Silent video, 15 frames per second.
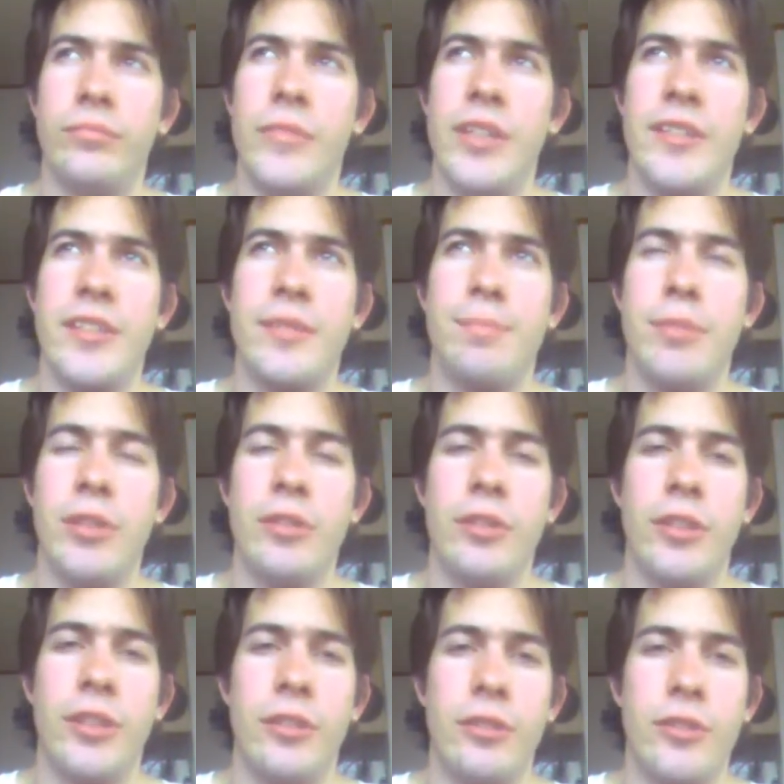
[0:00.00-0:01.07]
is this
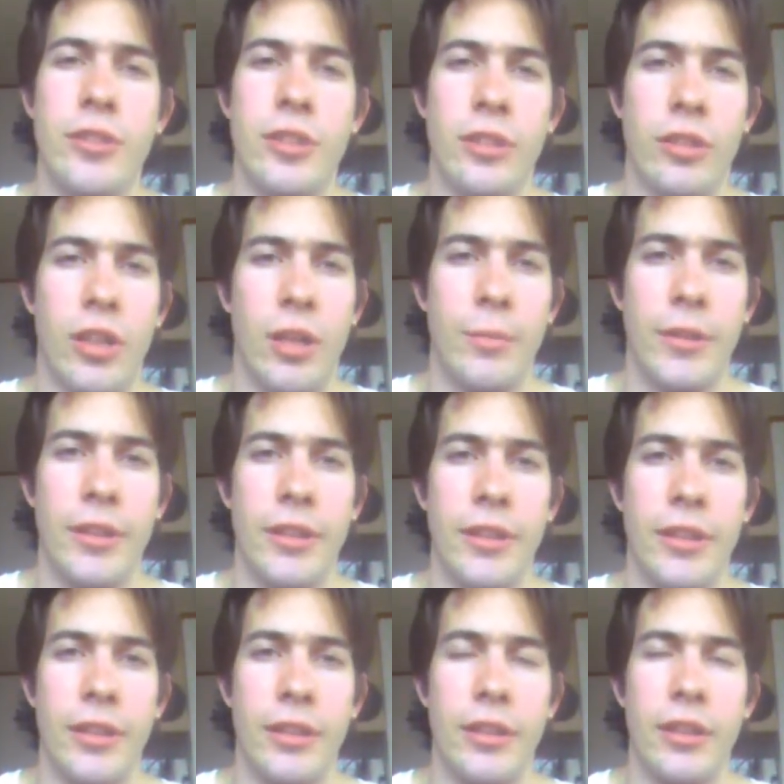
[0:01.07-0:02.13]
huge conglomerate
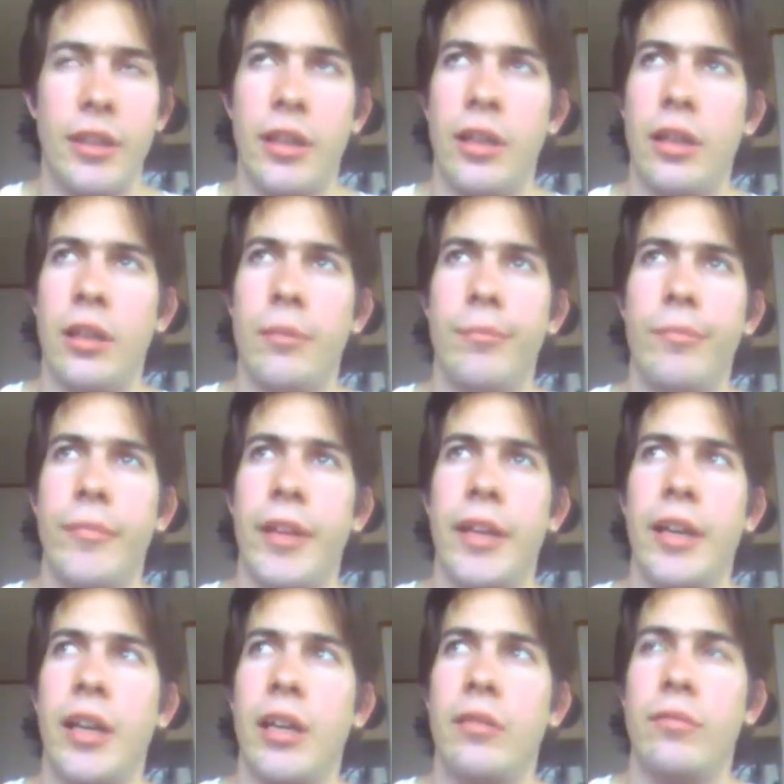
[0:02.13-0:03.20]
here.
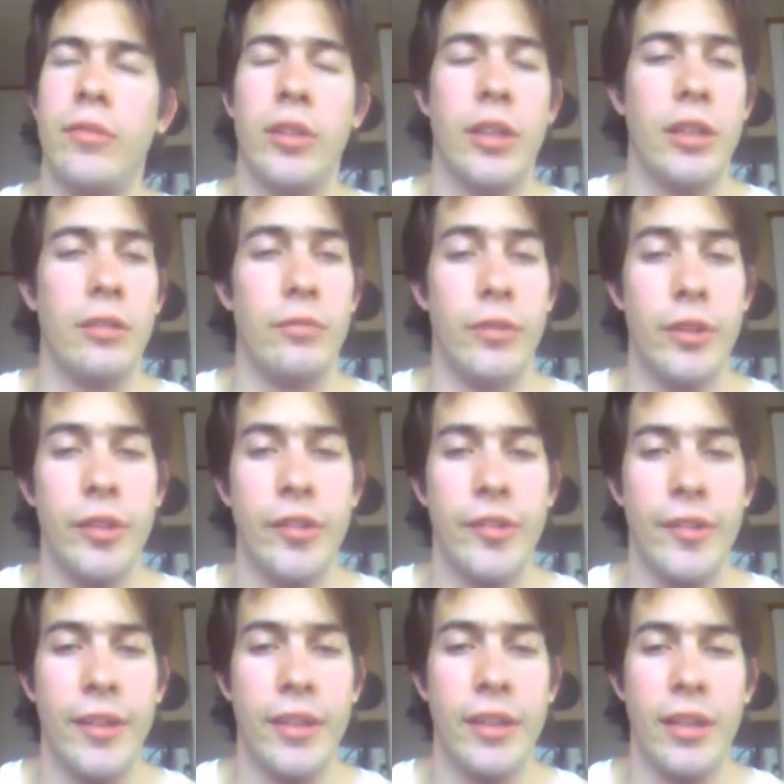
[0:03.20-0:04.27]
They have a lot of real
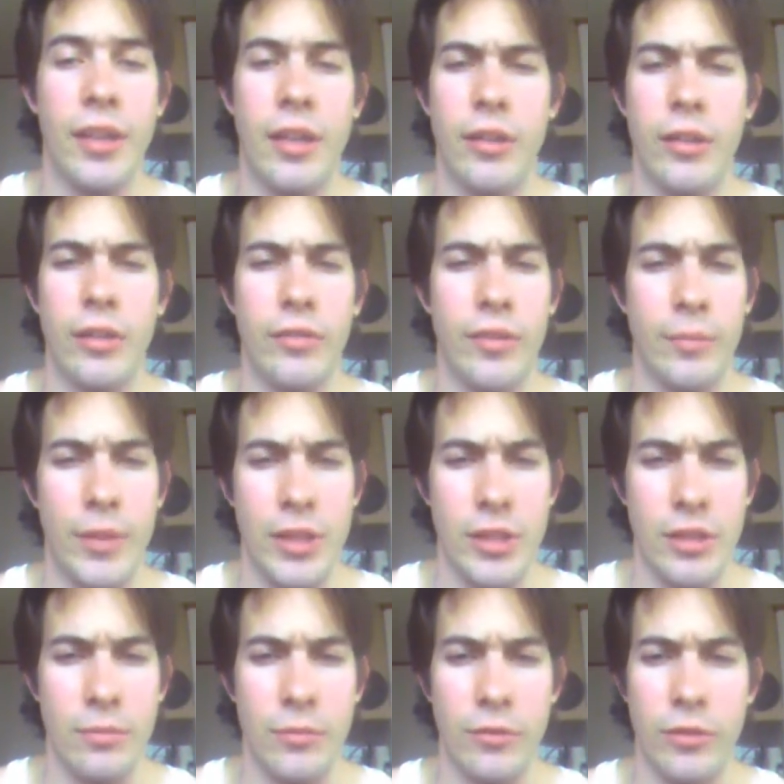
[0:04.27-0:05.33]
estate. I don't know if I've
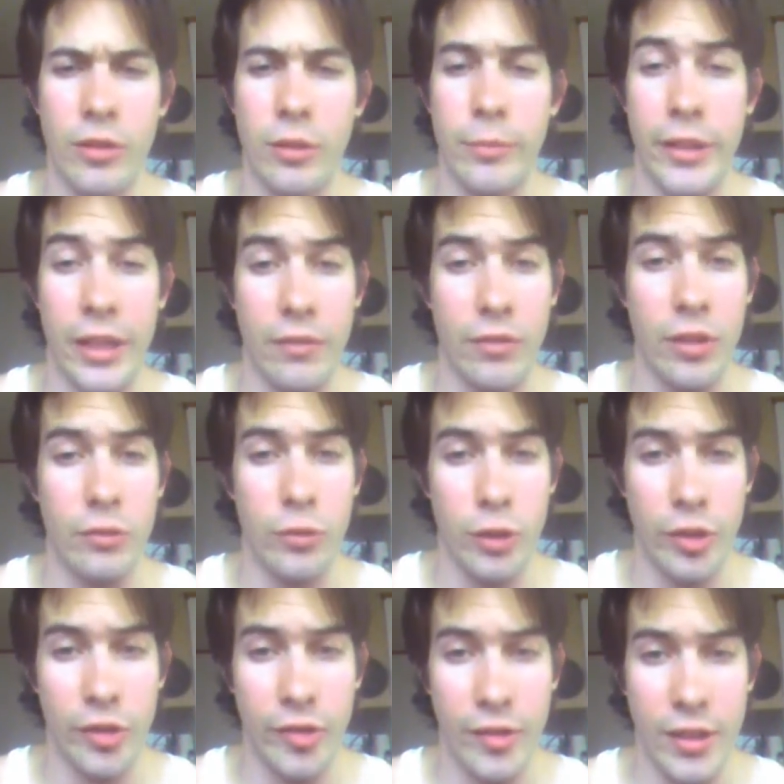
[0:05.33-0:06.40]
mentioned them before, but they have a lot of
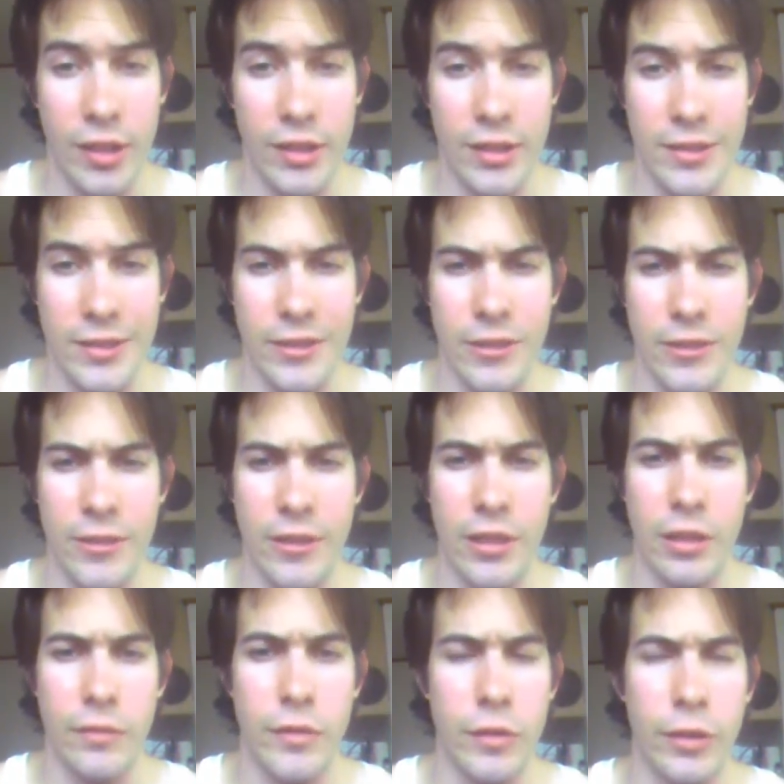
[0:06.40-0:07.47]
real estate. They started
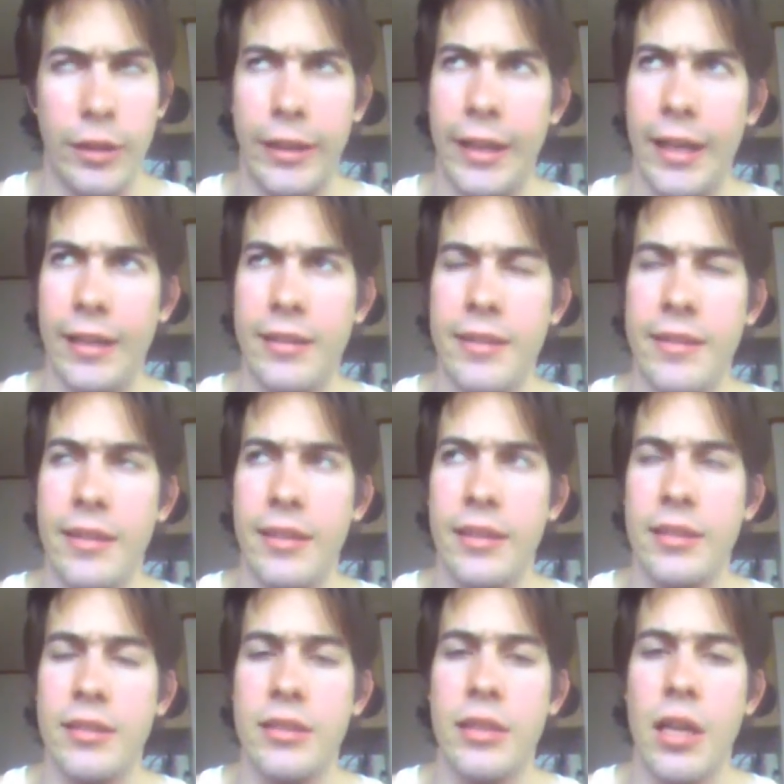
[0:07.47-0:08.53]
off doing candy
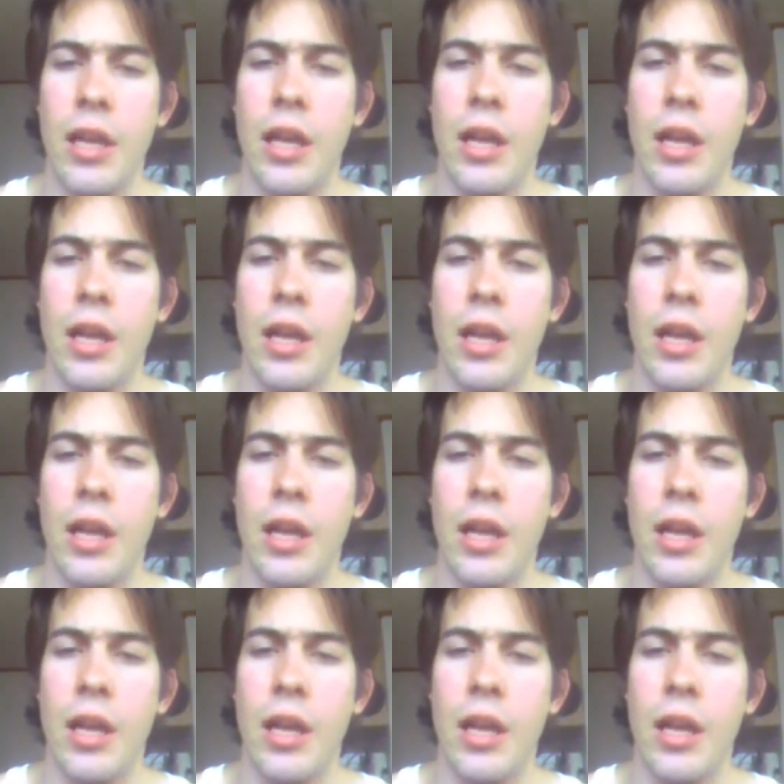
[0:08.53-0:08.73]
things.